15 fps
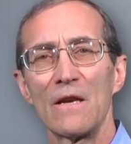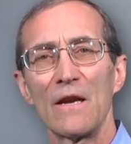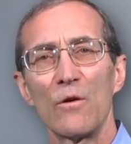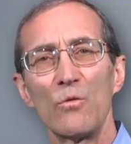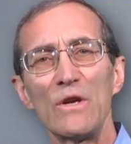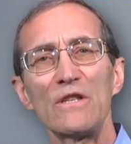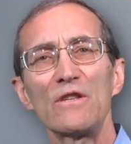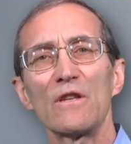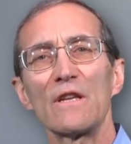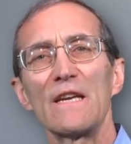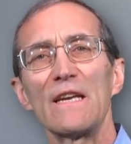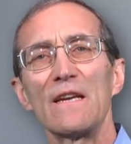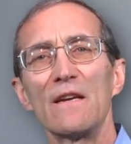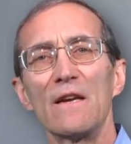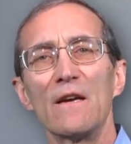Now,
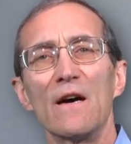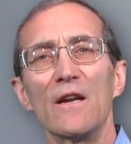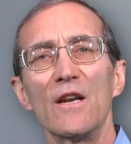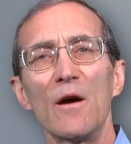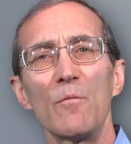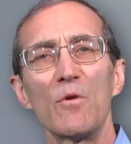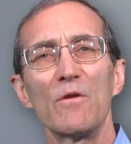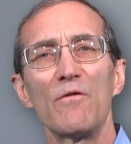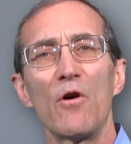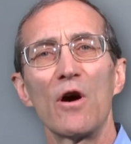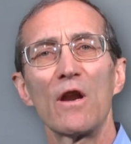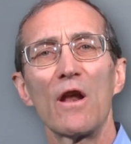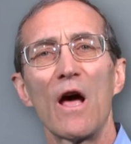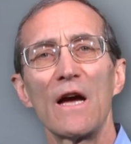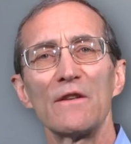recently, a number of
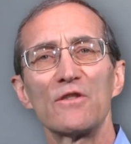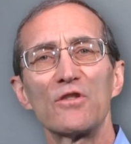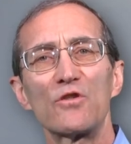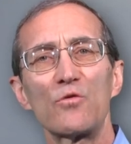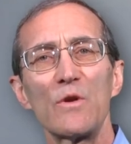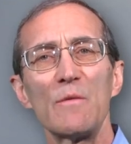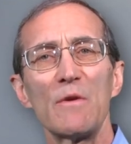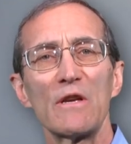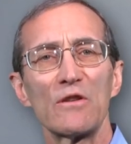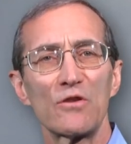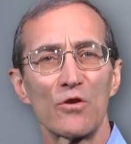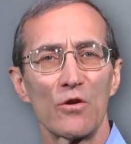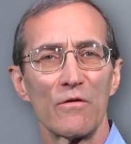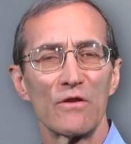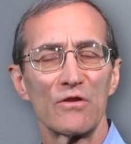online streaming
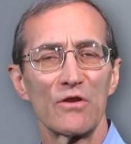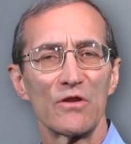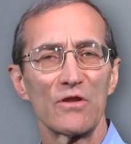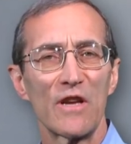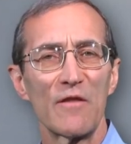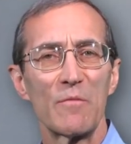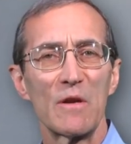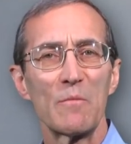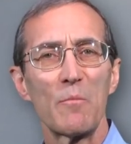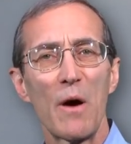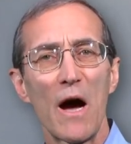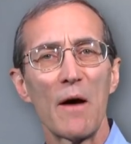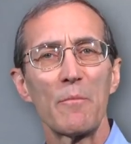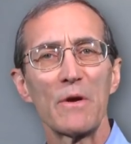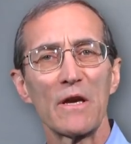services have been
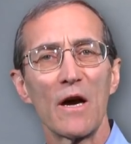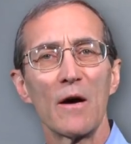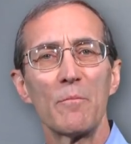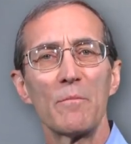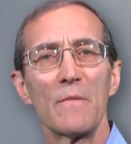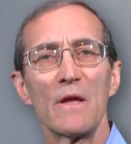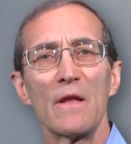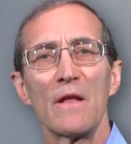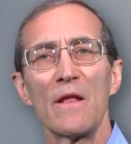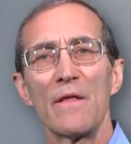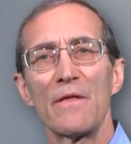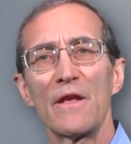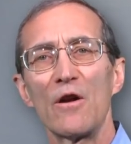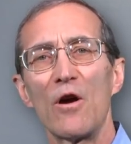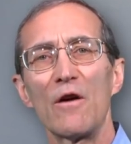popping up
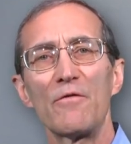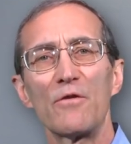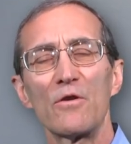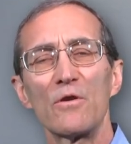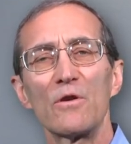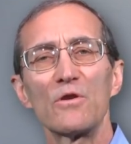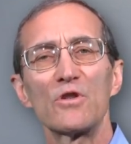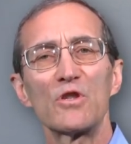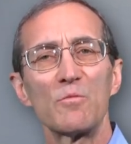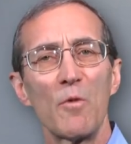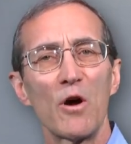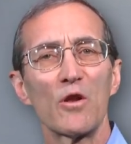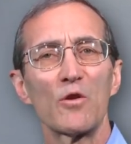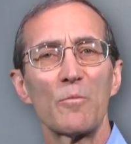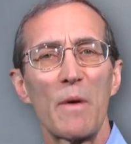that offer
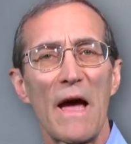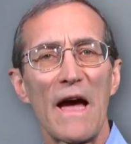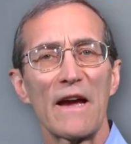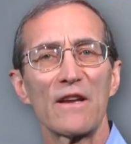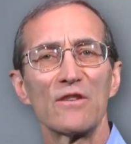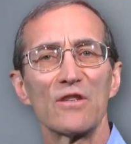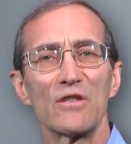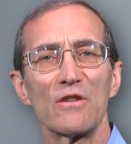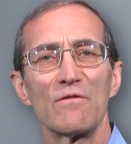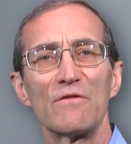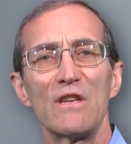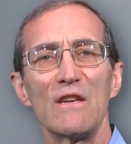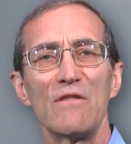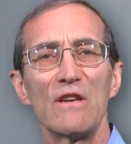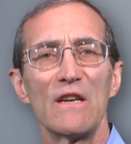smaller packages of
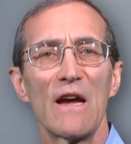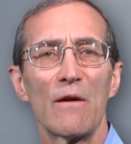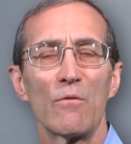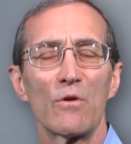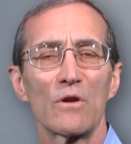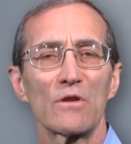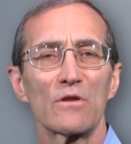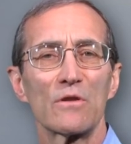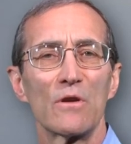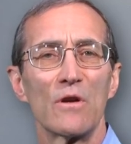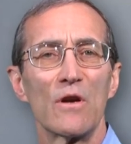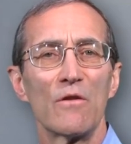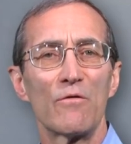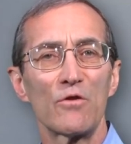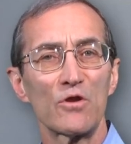TV networks
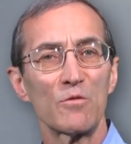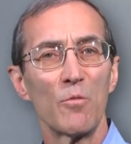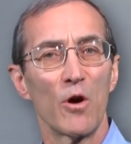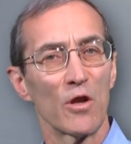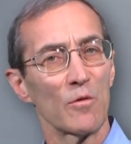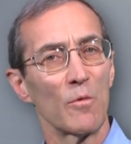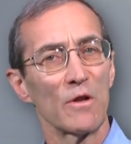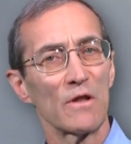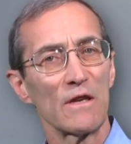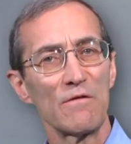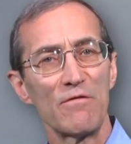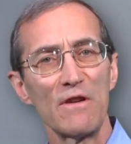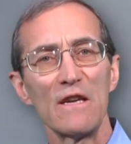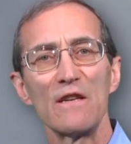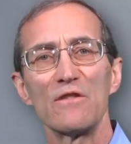for smaller monthly
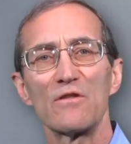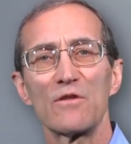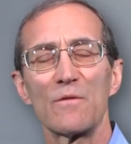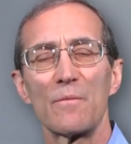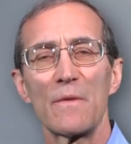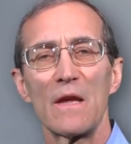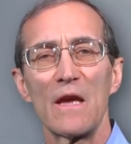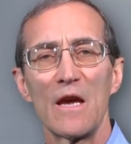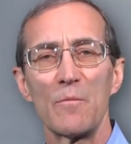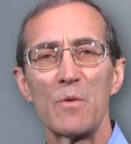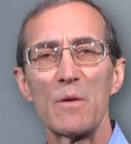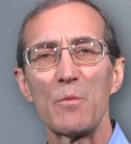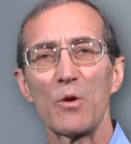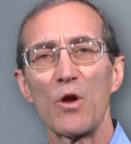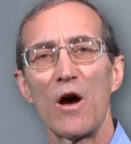fees. And
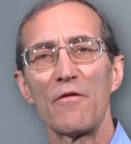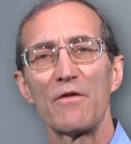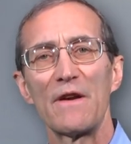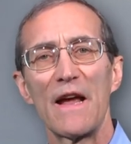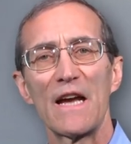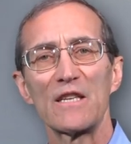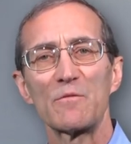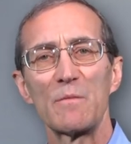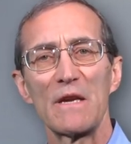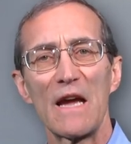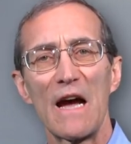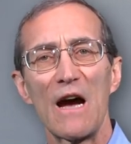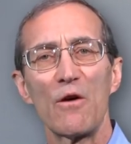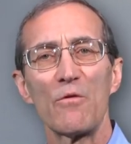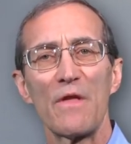people often ask me
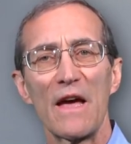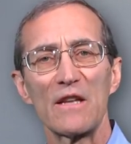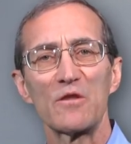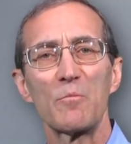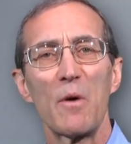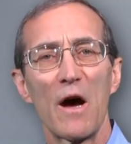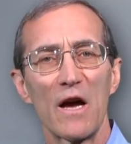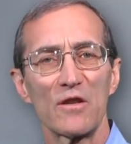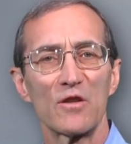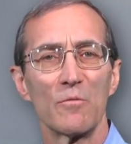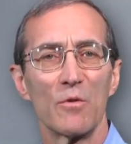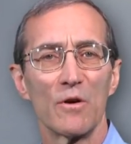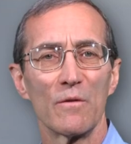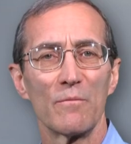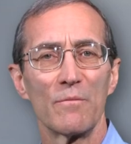how that's
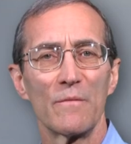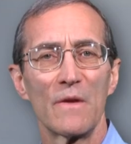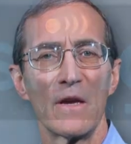possible.